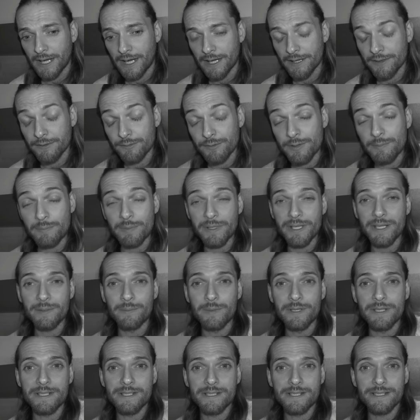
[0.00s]
three
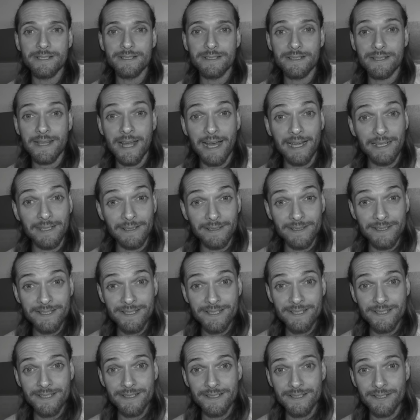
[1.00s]
babies. The
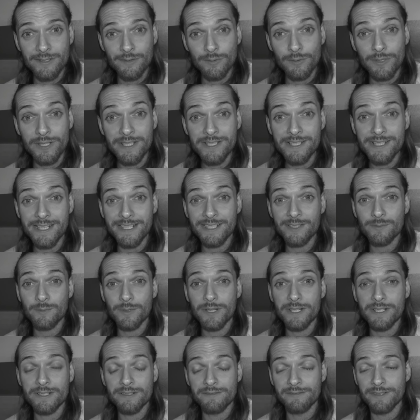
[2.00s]
eldest is only 6
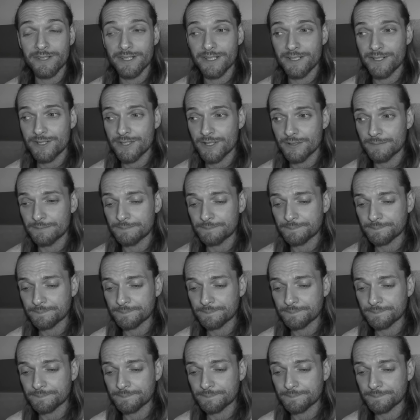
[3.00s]
weeks of age.